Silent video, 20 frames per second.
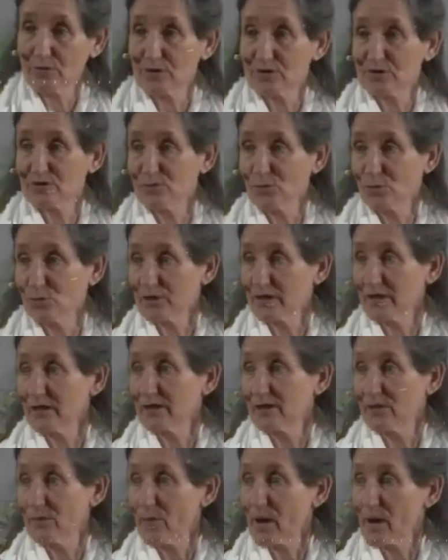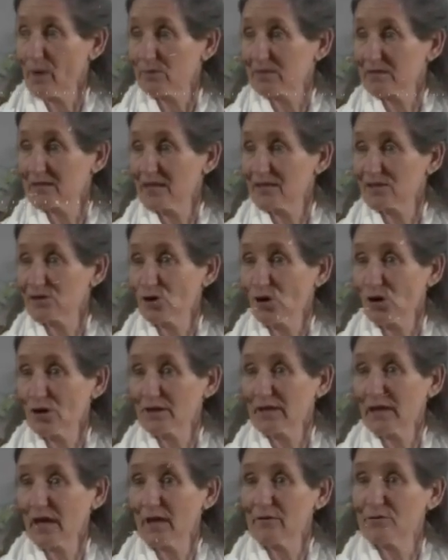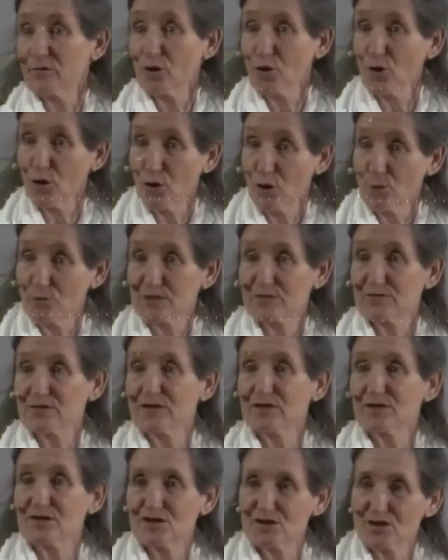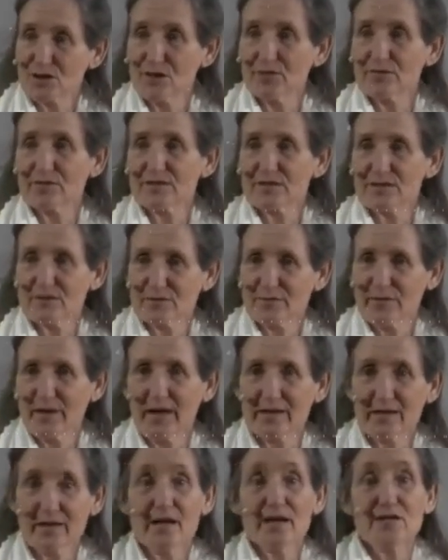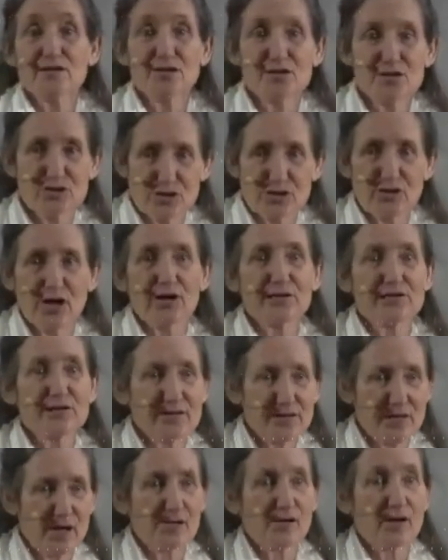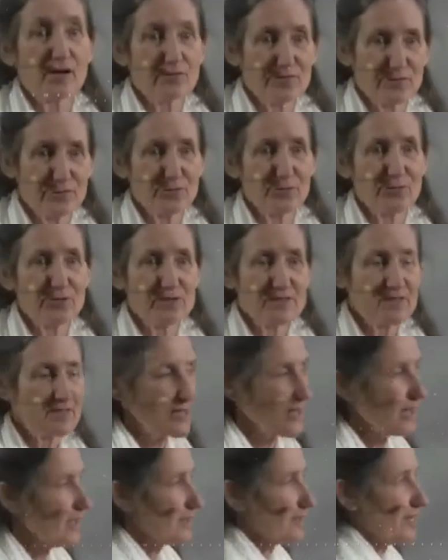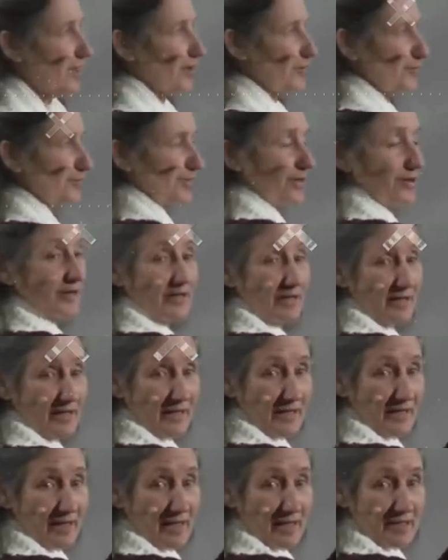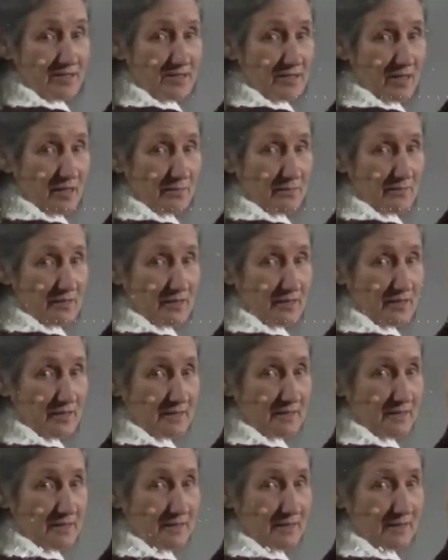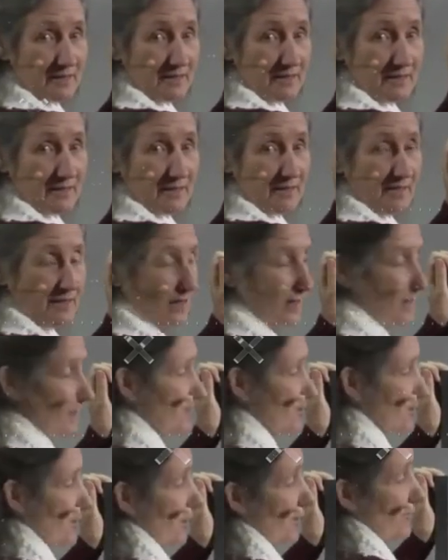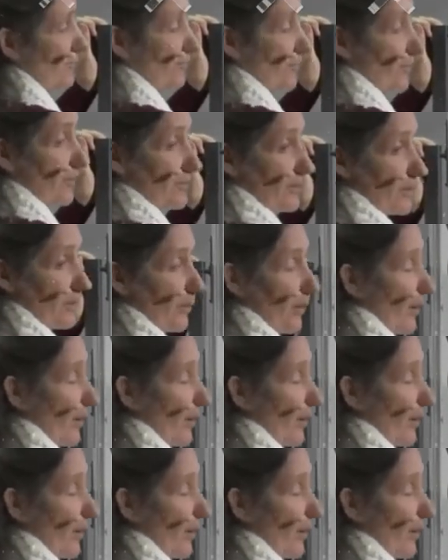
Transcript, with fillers: verse 14, the Bible says, God gave herbs for the service of man. Did you know that there are foods that are proteolytic enzymes? So, from the